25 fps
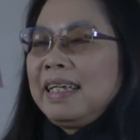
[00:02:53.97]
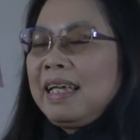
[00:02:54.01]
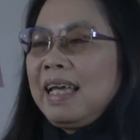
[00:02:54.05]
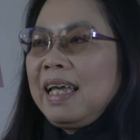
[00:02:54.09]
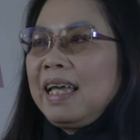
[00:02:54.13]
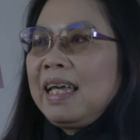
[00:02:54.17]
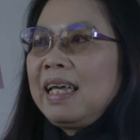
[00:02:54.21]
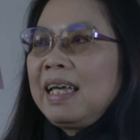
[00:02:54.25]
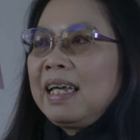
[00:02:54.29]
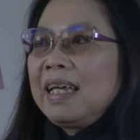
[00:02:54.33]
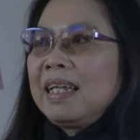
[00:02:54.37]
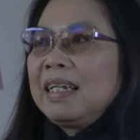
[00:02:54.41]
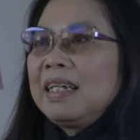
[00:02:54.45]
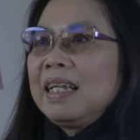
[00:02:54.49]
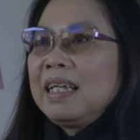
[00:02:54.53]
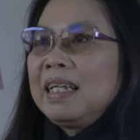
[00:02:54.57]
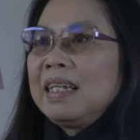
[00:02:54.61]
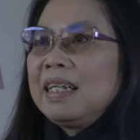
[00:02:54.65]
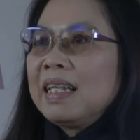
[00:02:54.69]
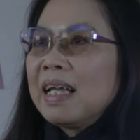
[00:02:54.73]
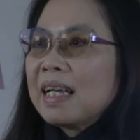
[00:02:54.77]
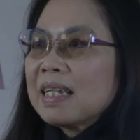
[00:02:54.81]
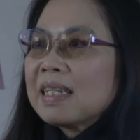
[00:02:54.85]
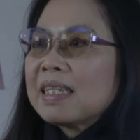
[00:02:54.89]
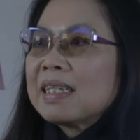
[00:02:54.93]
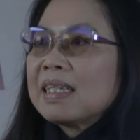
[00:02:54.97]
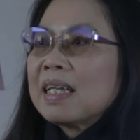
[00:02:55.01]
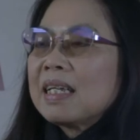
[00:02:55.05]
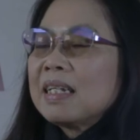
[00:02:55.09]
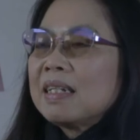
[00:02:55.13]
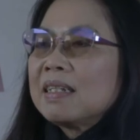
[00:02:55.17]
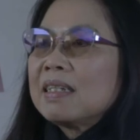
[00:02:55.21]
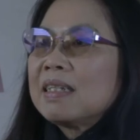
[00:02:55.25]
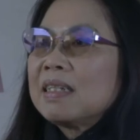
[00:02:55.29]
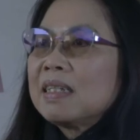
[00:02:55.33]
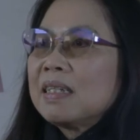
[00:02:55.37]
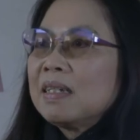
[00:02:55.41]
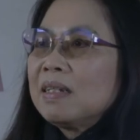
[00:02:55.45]
And in that
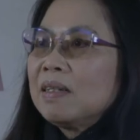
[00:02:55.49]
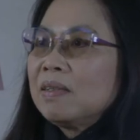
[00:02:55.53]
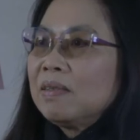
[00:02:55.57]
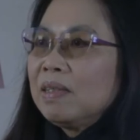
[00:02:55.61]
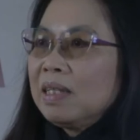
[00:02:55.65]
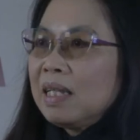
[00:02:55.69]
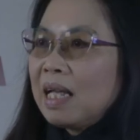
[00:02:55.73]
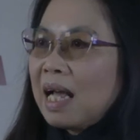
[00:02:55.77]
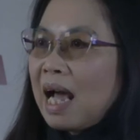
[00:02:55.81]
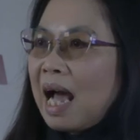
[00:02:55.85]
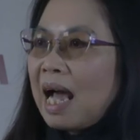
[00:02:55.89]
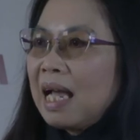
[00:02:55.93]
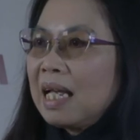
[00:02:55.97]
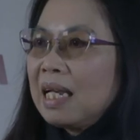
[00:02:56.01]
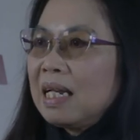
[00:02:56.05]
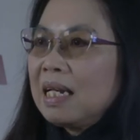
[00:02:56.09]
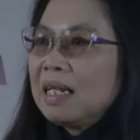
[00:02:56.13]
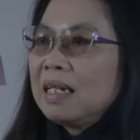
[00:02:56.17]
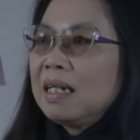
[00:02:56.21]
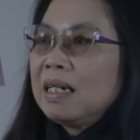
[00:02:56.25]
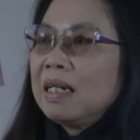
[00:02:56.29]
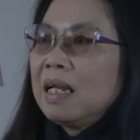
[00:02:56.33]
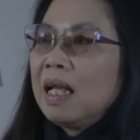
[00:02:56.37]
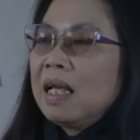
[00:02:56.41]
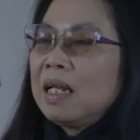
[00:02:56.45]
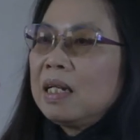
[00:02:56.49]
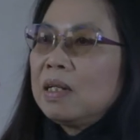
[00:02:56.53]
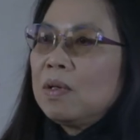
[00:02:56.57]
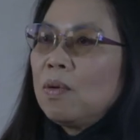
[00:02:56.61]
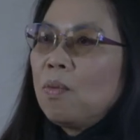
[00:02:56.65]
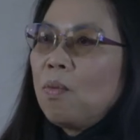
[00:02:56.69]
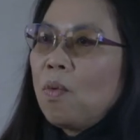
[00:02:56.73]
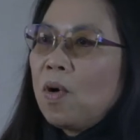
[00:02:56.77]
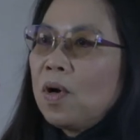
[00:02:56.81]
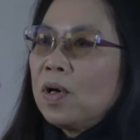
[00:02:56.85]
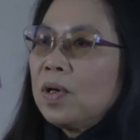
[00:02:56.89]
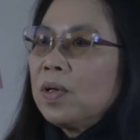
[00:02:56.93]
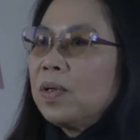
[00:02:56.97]
sense, you know, the island and the
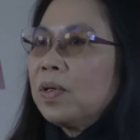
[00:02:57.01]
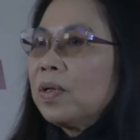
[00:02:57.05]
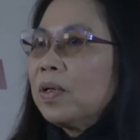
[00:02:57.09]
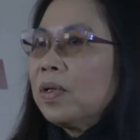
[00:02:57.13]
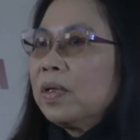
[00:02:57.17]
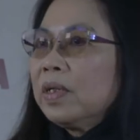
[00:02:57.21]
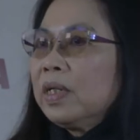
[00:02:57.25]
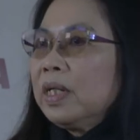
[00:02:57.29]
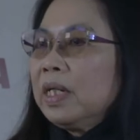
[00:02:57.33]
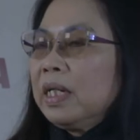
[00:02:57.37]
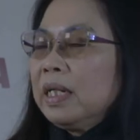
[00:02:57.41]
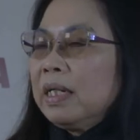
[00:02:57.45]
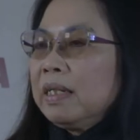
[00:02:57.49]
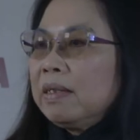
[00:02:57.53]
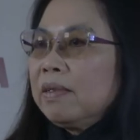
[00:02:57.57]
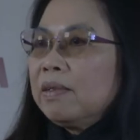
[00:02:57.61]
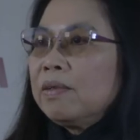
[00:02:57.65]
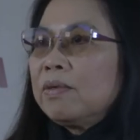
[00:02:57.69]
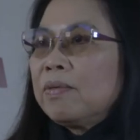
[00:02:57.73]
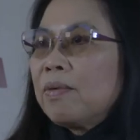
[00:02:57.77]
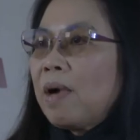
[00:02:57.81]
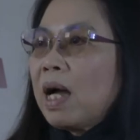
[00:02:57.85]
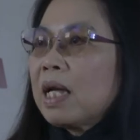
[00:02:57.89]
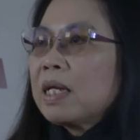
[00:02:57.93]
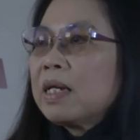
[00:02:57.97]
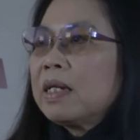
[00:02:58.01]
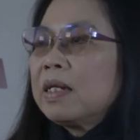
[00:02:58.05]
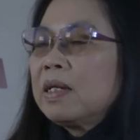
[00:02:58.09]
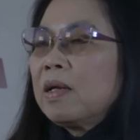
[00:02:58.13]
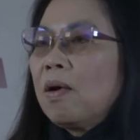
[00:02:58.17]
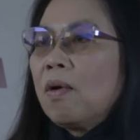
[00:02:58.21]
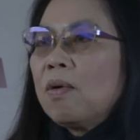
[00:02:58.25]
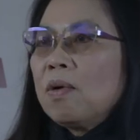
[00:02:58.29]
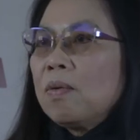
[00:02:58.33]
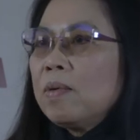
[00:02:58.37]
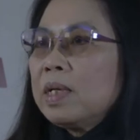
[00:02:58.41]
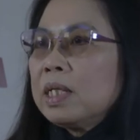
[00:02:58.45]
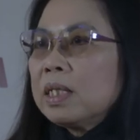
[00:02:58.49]
water the dragon
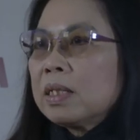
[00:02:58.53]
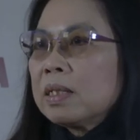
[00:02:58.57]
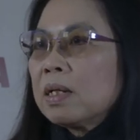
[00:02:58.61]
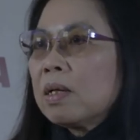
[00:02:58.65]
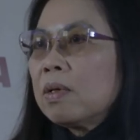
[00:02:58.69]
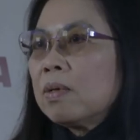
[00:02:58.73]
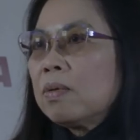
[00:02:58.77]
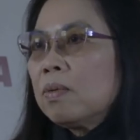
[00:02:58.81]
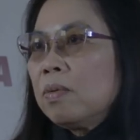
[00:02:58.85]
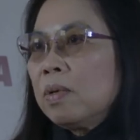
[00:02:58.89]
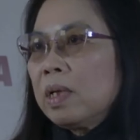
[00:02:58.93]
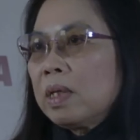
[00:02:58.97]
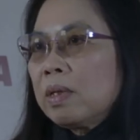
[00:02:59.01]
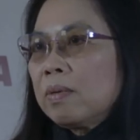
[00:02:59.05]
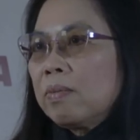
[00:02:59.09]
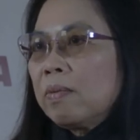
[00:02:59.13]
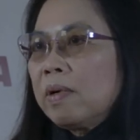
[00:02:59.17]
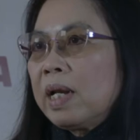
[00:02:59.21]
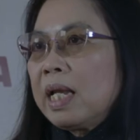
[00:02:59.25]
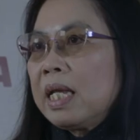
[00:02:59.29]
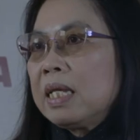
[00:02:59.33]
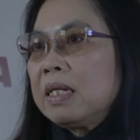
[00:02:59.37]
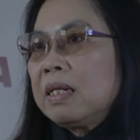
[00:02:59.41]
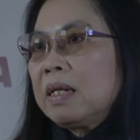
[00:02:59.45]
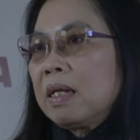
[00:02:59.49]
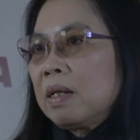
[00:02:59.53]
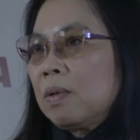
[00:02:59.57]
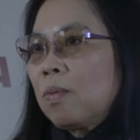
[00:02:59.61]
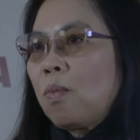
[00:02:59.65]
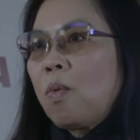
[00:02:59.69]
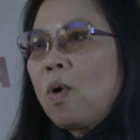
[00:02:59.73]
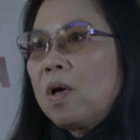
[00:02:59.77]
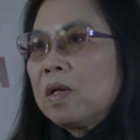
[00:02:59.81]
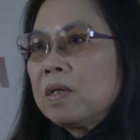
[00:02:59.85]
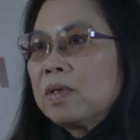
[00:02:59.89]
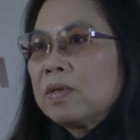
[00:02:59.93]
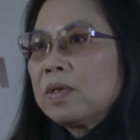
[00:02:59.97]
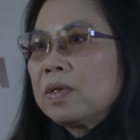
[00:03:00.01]
always go with rain and
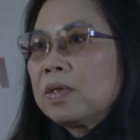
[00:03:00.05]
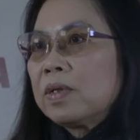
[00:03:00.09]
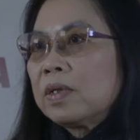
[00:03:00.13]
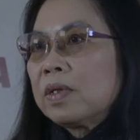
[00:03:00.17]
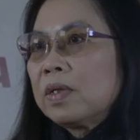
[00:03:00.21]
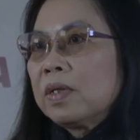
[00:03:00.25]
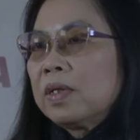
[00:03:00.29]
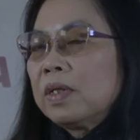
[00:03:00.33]
water.